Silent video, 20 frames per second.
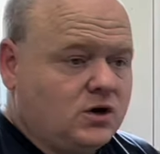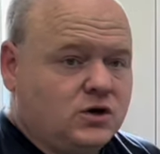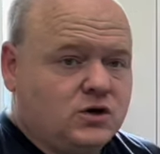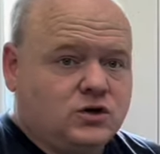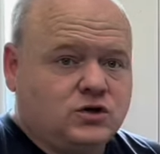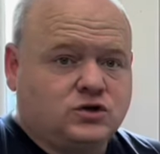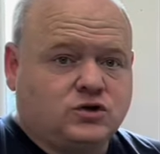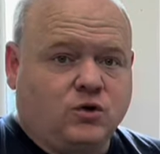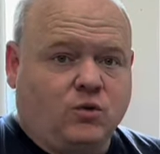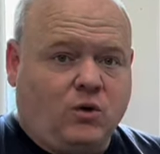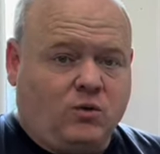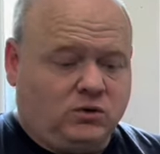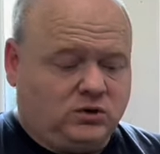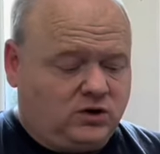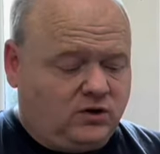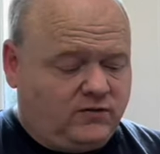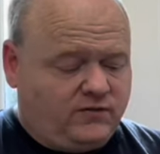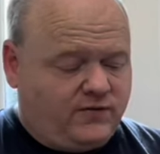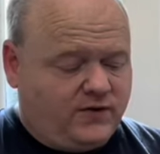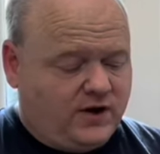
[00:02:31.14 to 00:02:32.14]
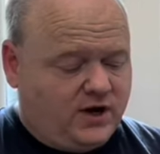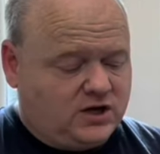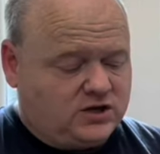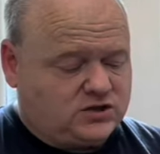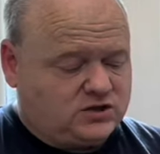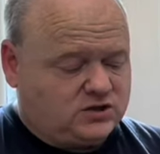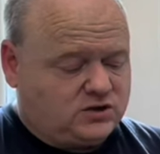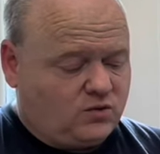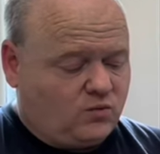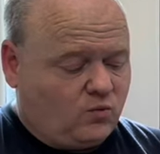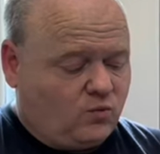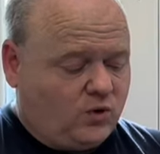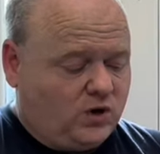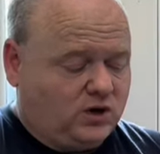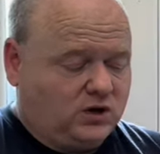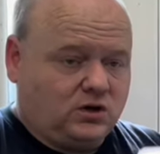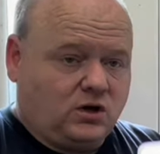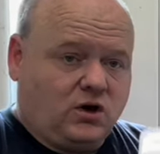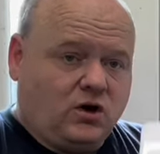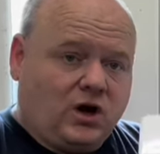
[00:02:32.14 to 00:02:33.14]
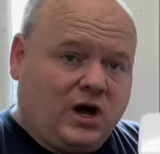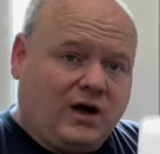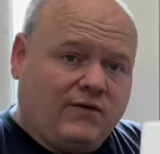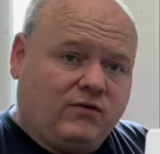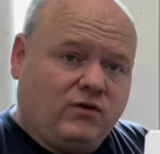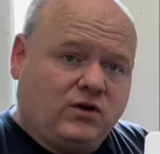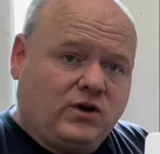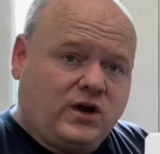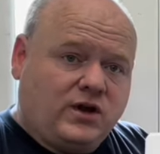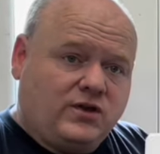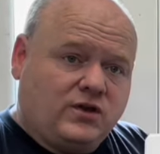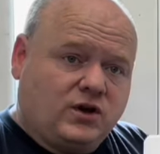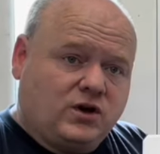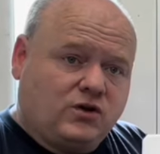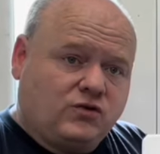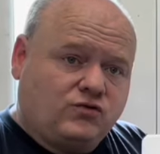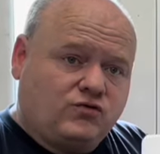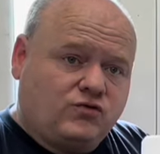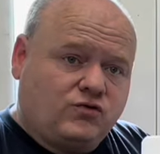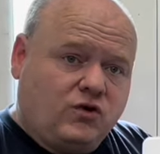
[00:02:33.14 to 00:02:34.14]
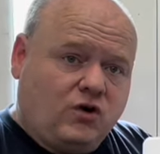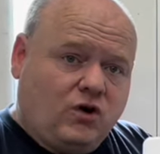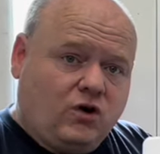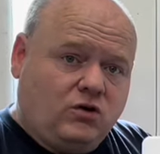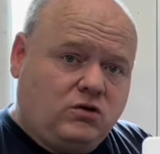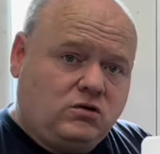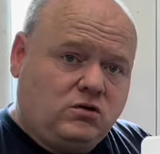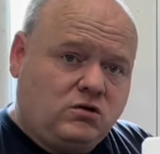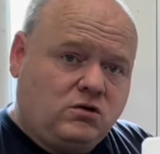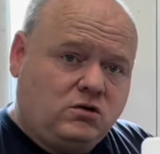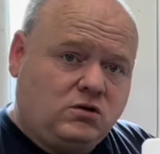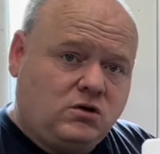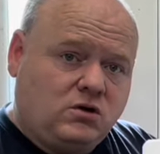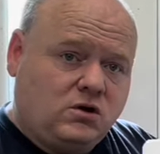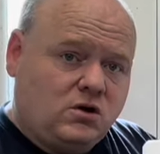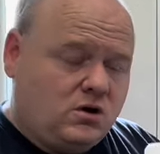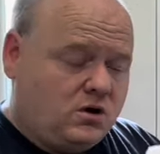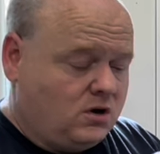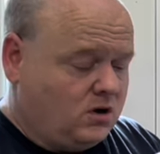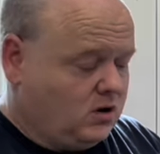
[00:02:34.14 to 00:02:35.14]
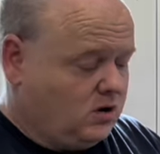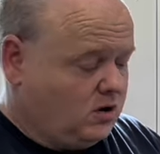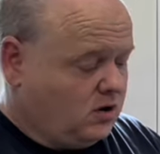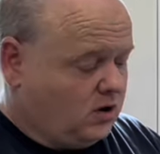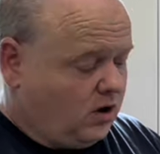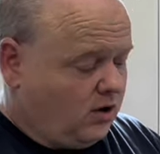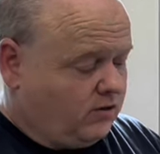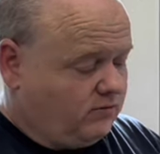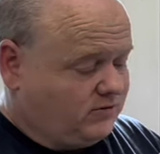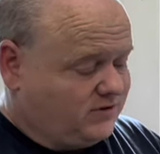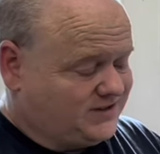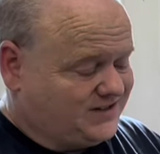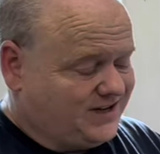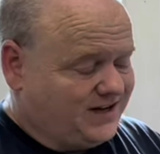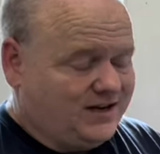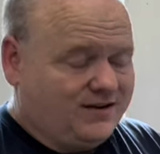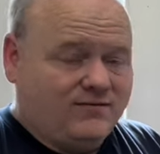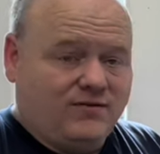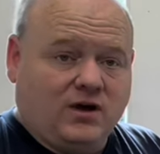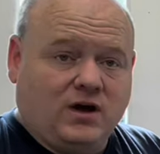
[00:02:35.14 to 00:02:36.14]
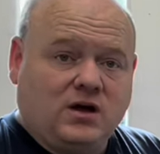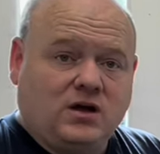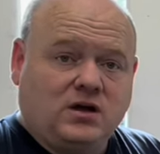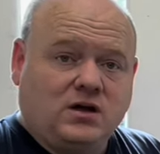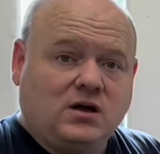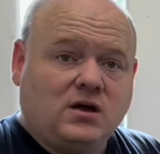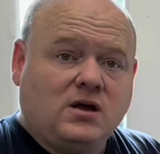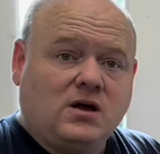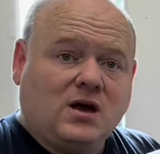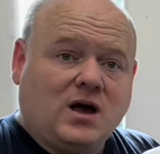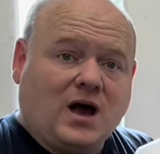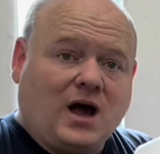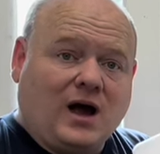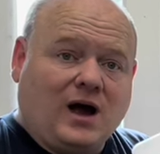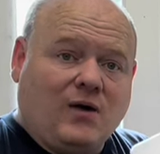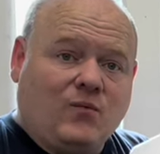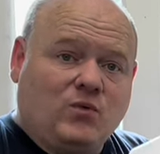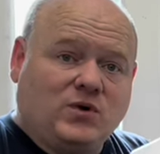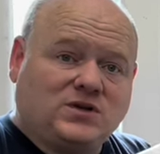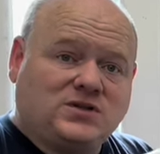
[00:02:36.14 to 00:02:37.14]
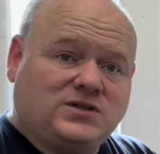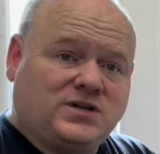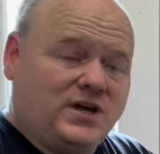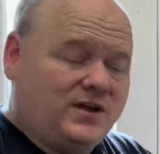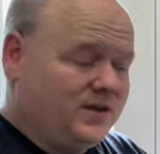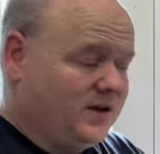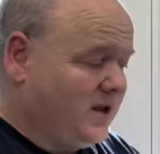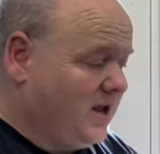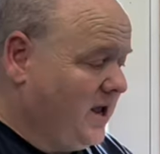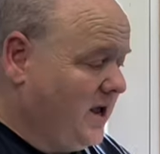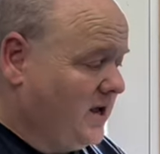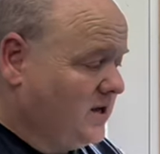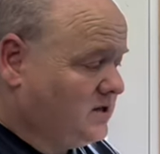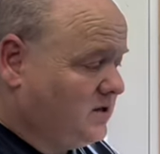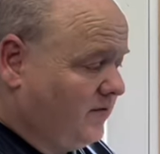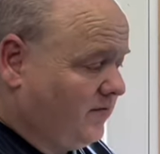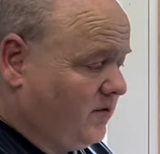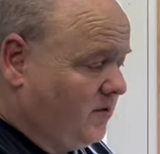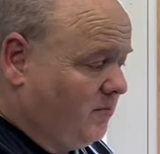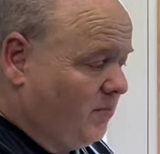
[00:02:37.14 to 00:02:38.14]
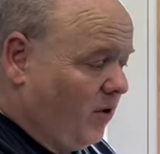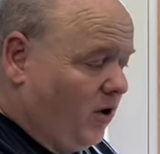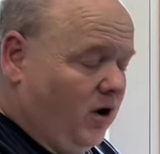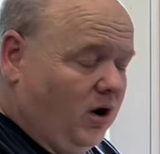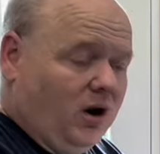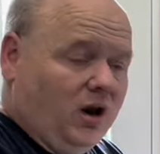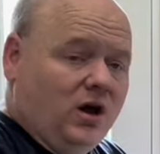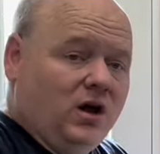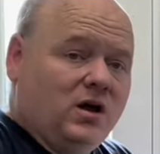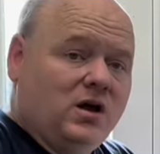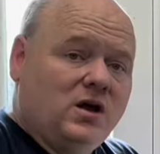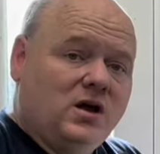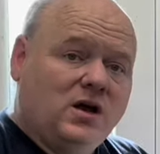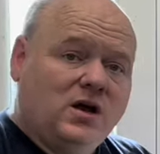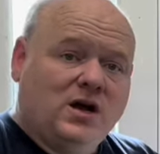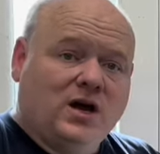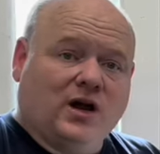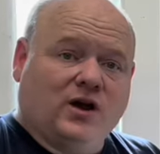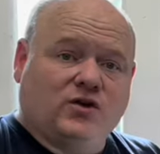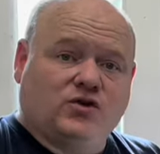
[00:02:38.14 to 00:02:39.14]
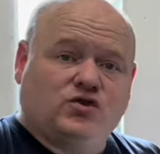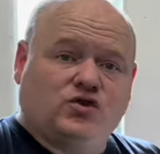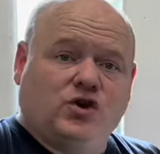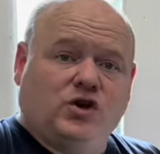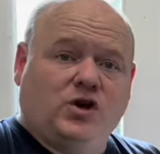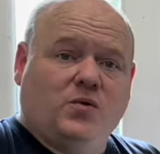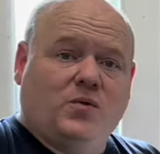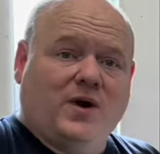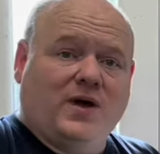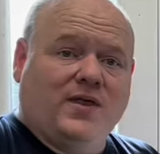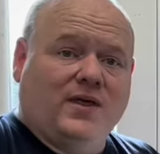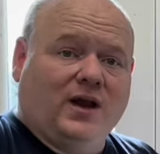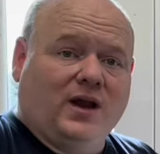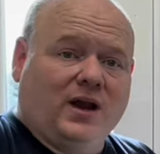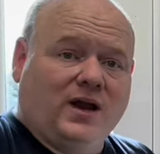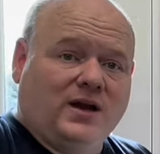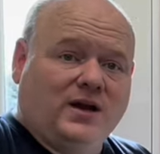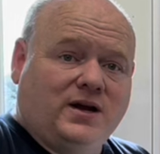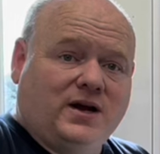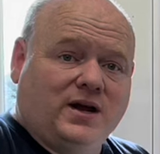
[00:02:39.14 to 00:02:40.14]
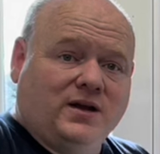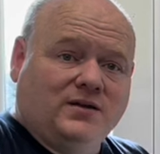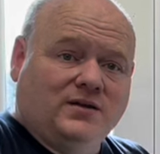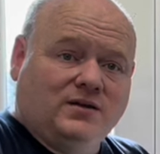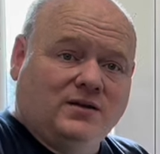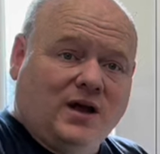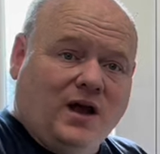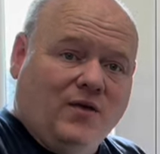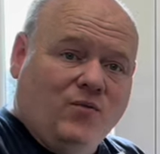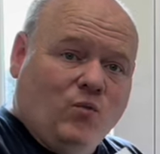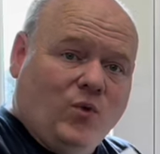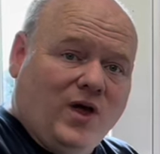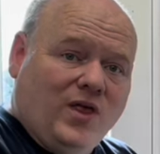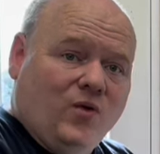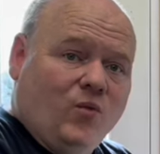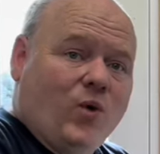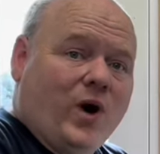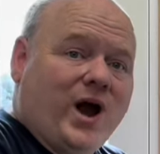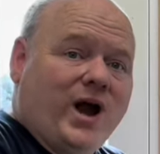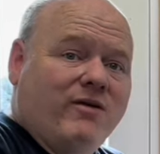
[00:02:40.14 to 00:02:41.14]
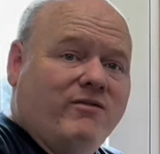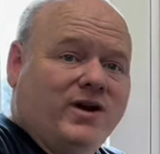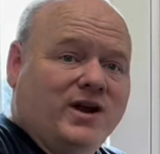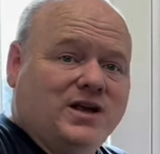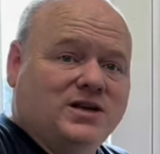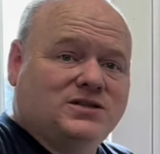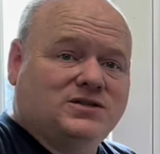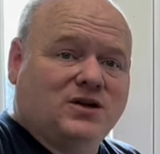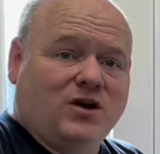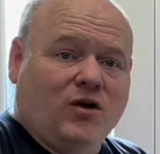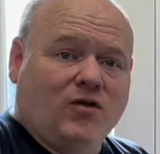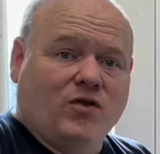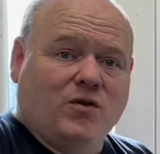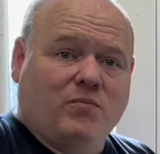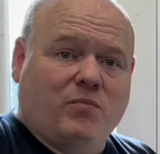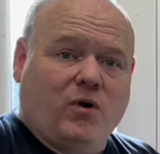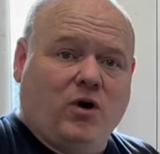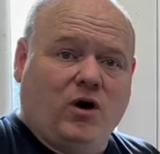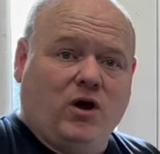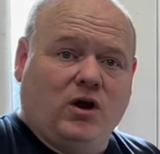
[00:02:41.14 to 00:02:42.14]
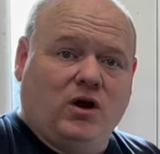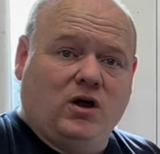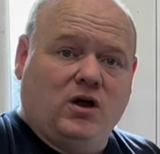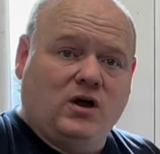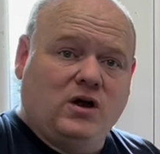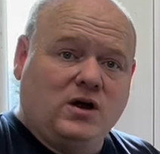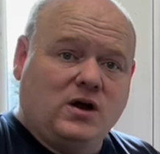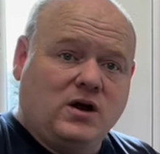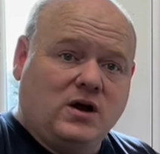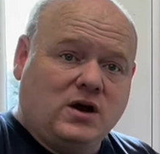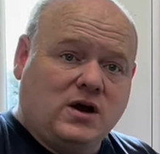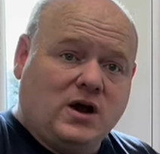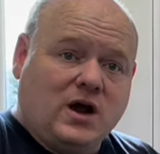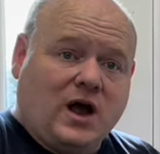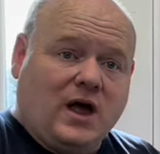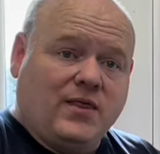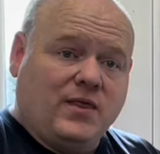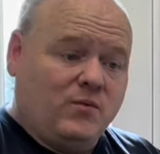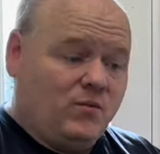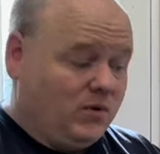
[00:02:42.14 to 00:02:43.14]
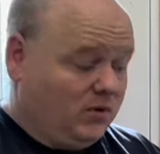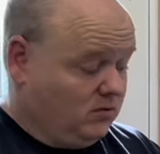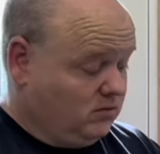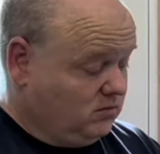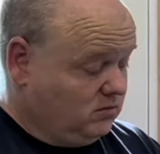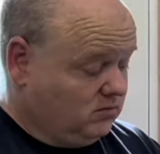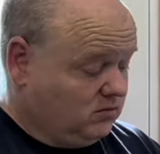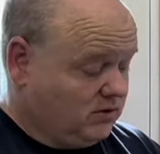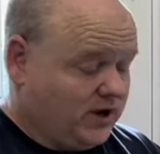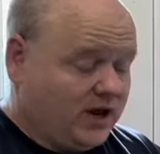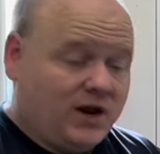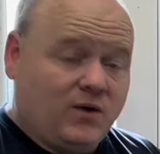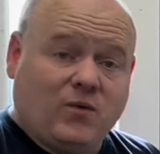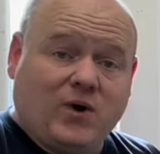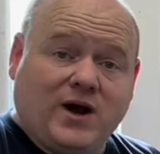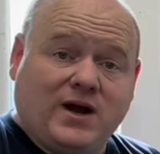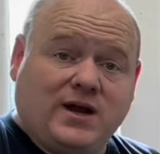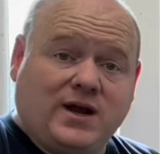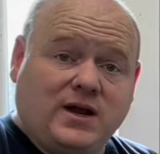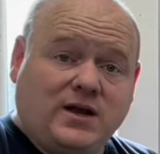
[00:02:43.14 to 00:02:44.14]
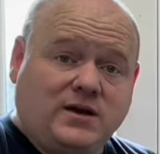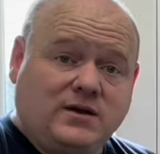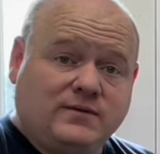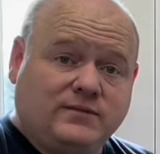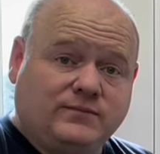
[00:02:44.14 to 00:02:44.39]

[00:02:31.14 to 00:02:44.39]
So what we'll do first, we'll have a look in the control or the receiver, and we'll take the case off the boiler, and I'll show you where the link and where the wiring is on the boiler, and then we'll get it wired in.